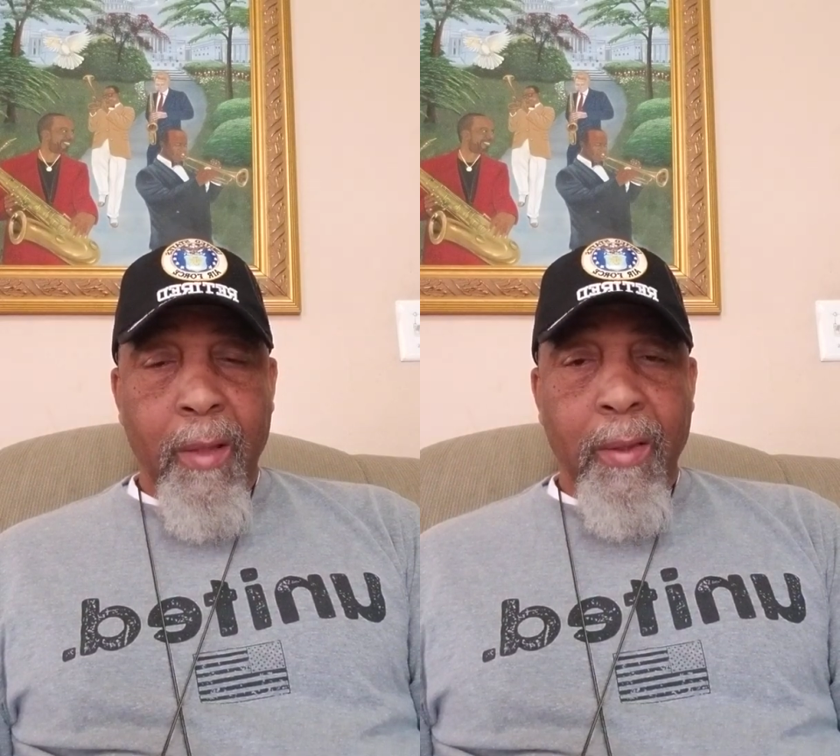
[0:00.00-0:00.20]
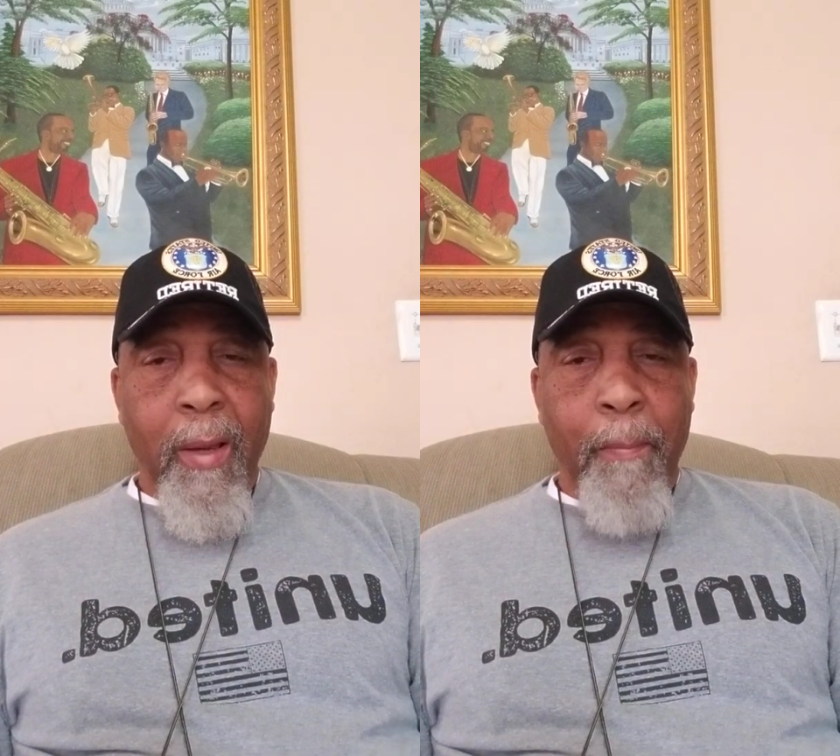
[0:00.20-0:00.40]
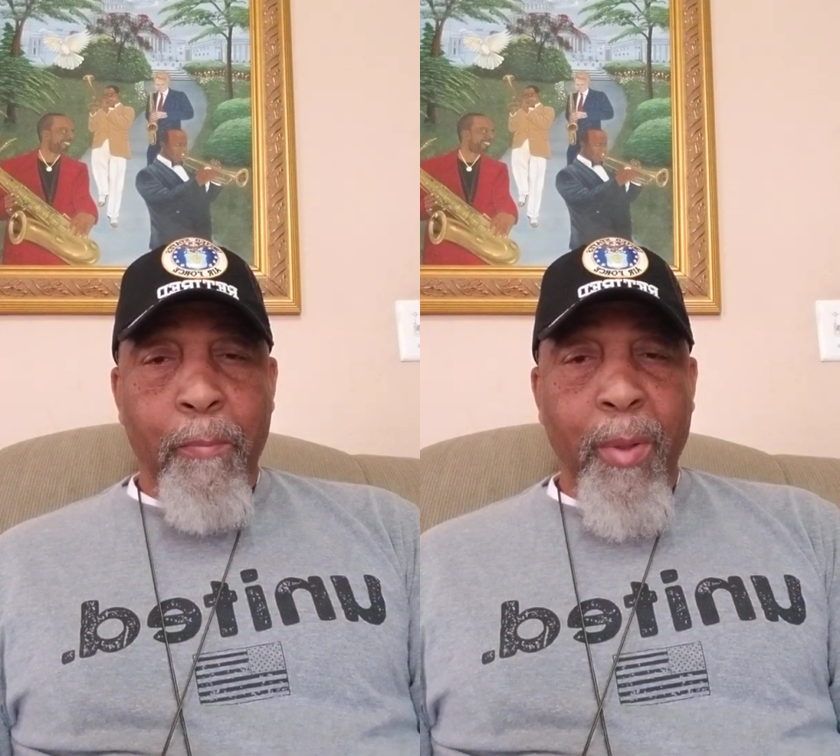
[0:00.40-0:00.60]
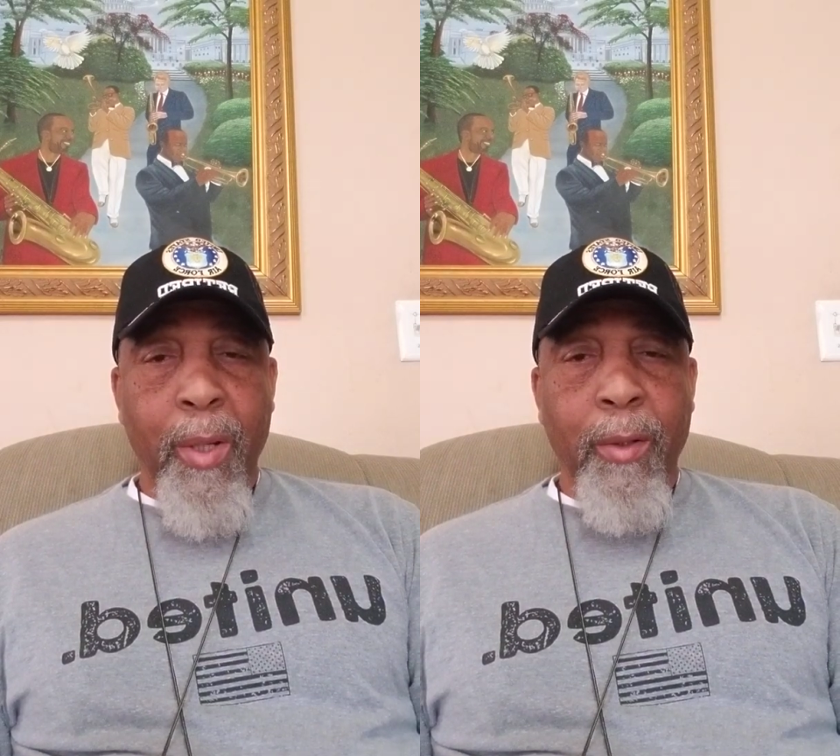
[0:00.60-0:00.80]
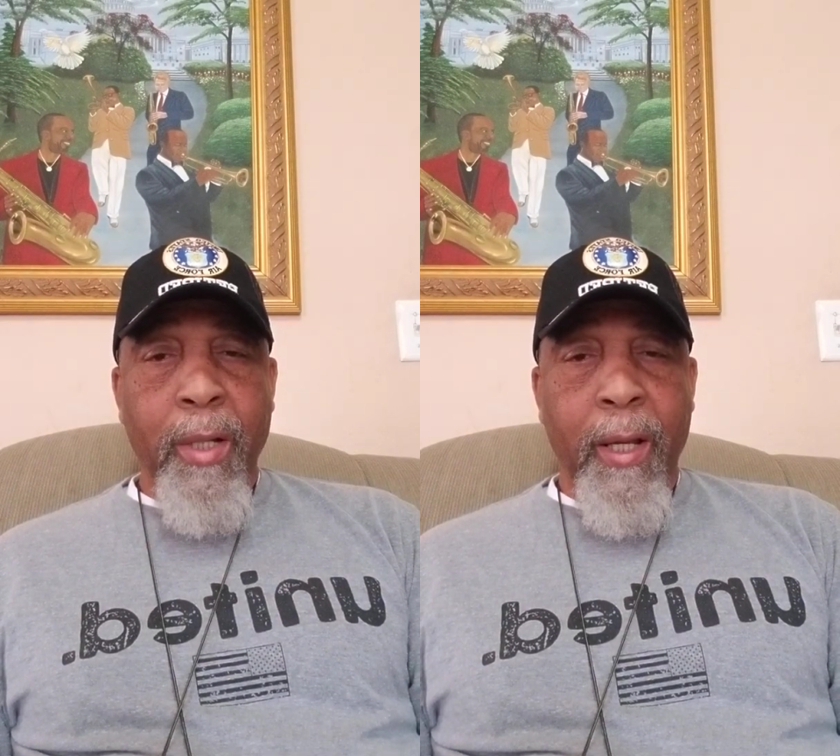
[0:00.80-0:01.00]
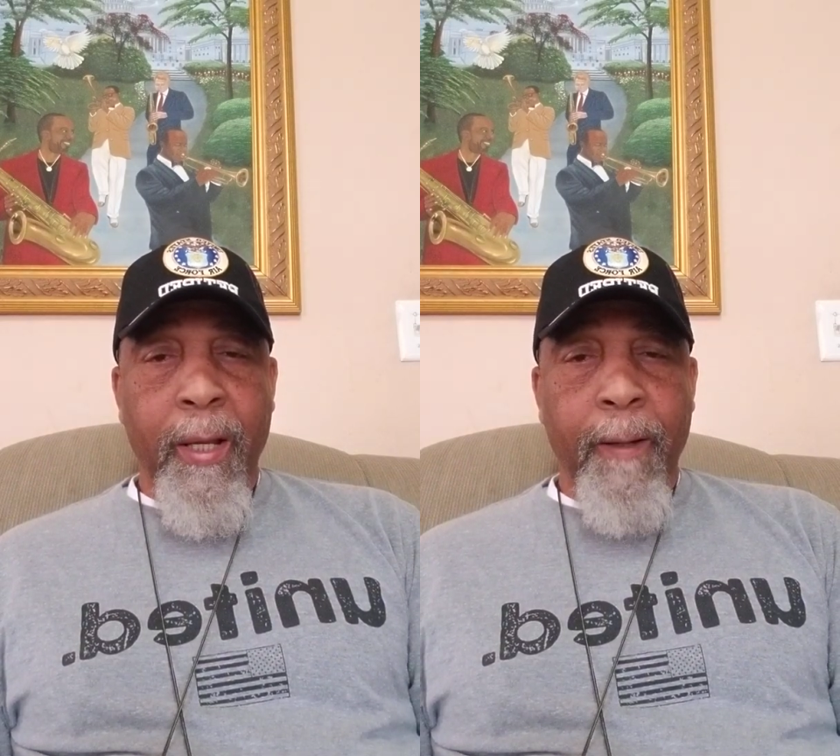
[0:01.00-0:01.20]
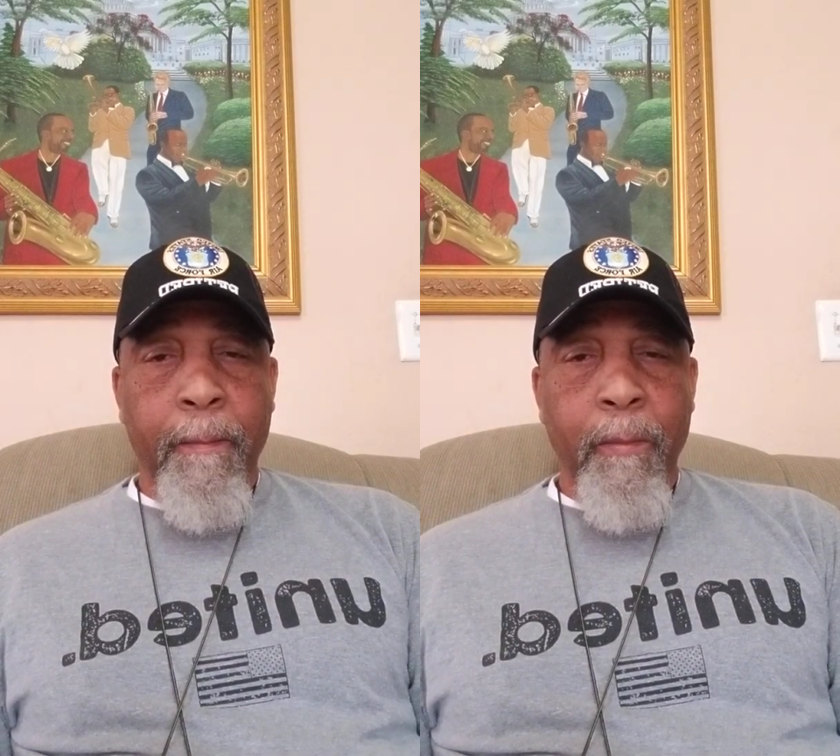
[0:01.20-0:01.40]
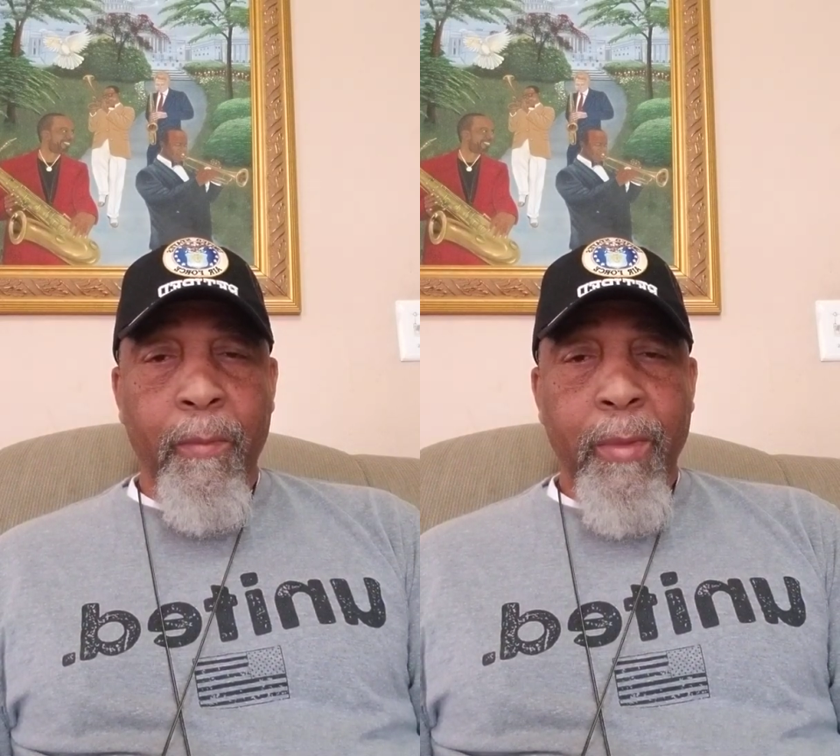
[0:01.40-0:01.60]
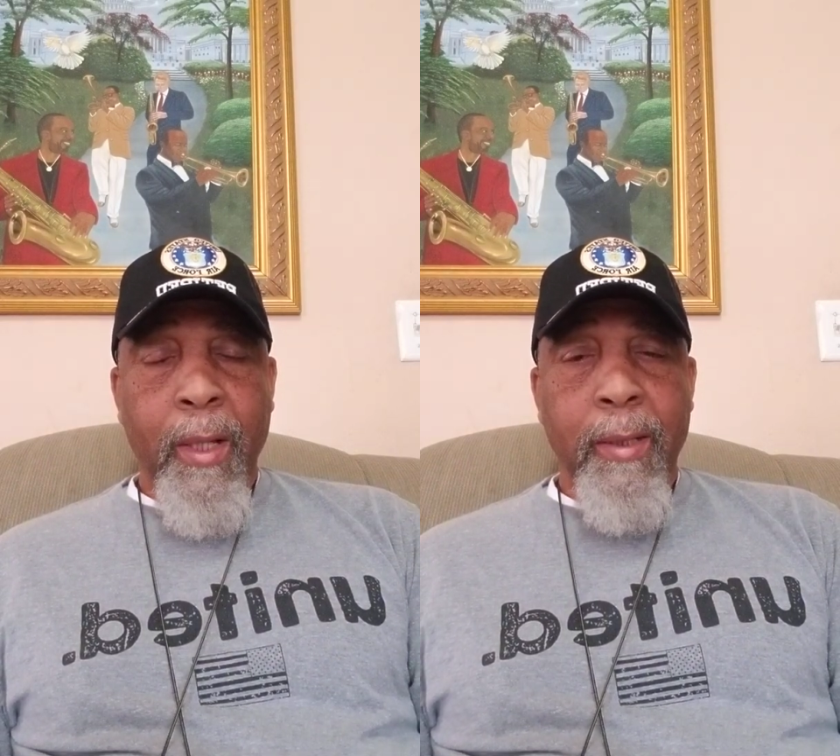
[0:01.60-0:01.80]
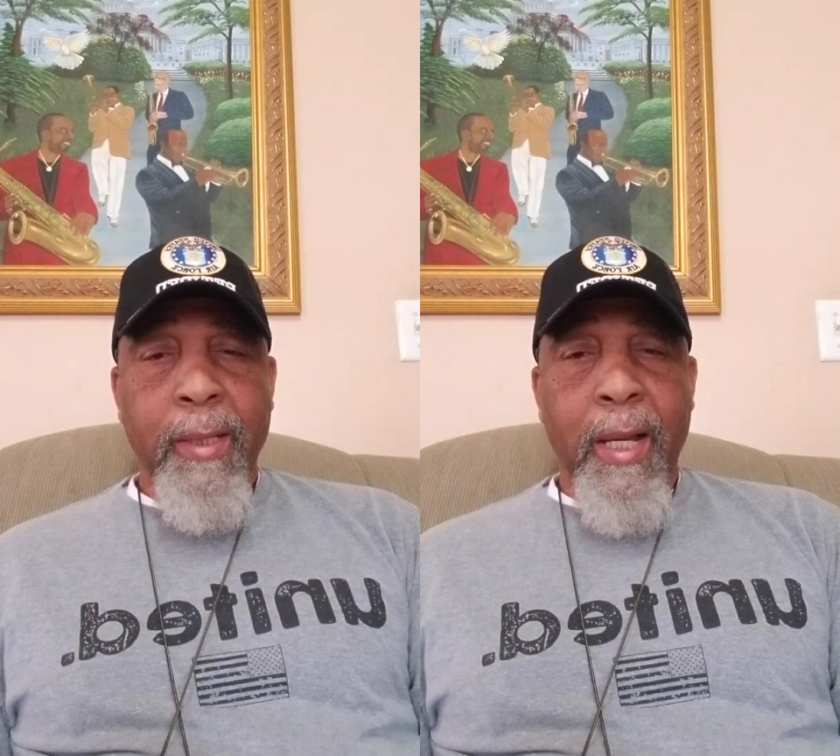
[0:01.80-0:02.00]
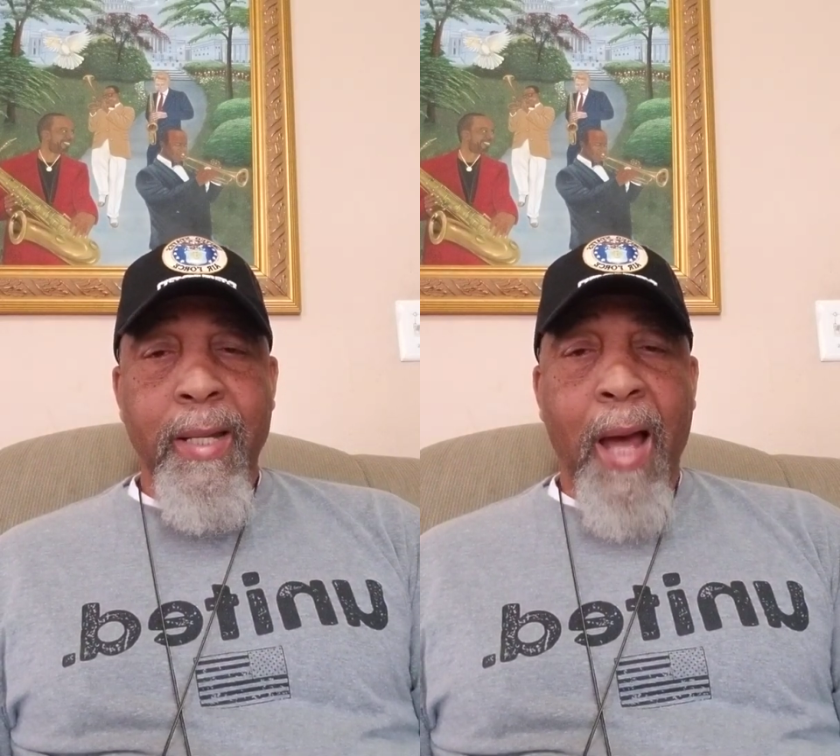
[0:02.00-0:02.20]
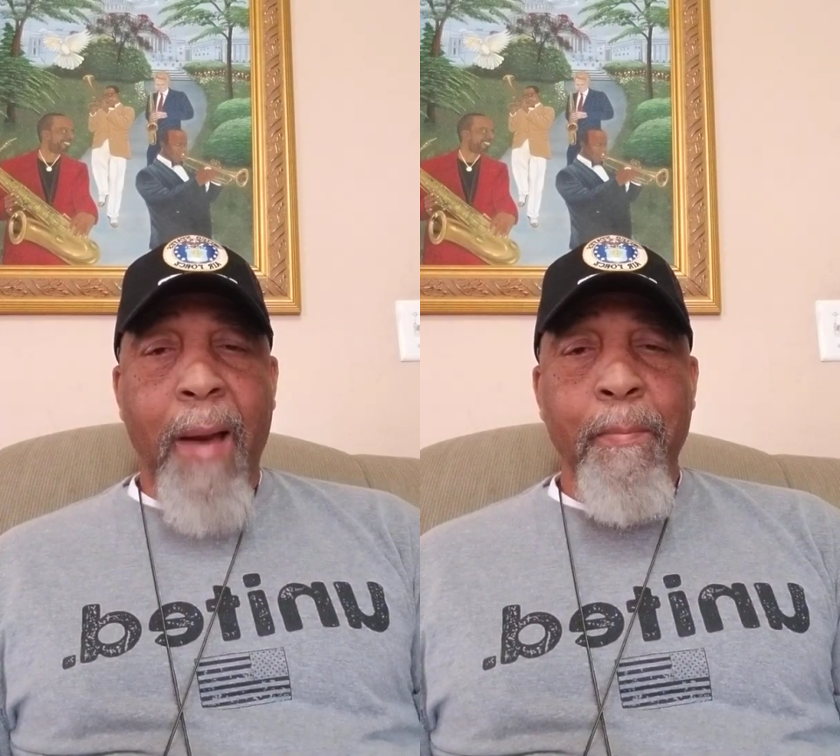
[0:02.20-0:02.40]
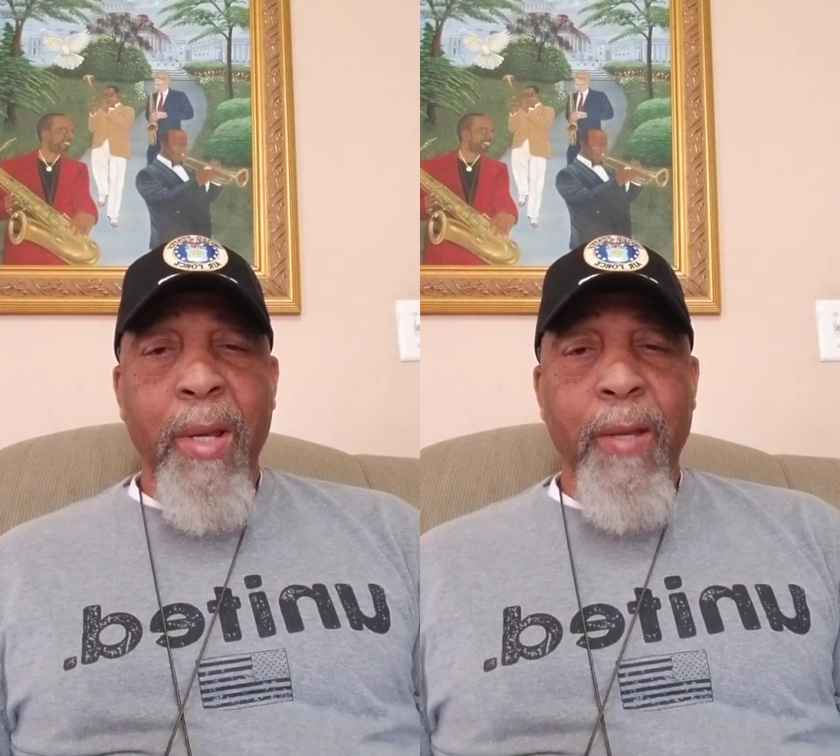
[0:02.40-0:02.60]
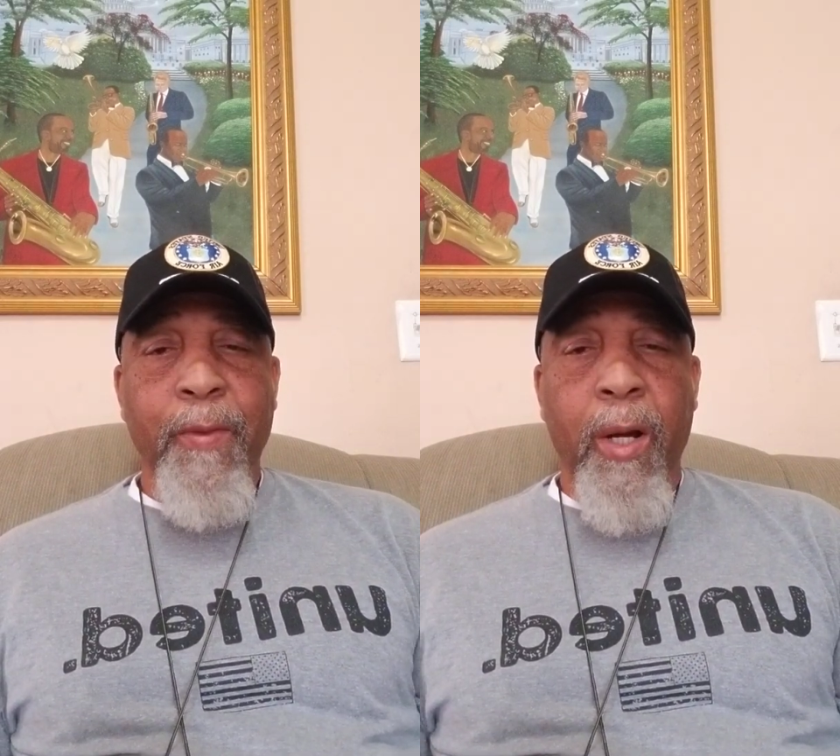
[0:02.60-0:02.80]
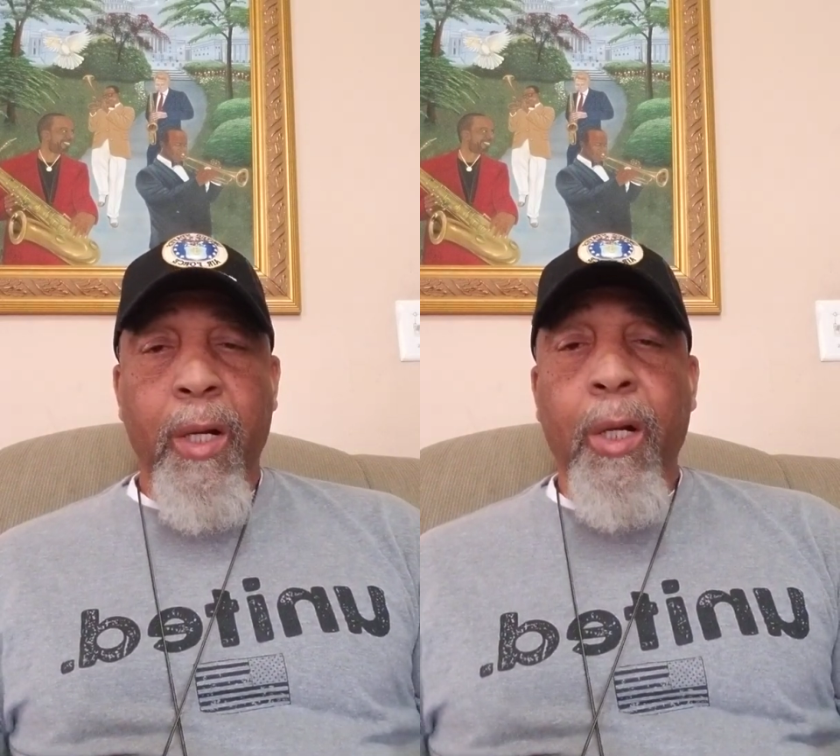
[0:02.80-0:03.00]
the building did not meet the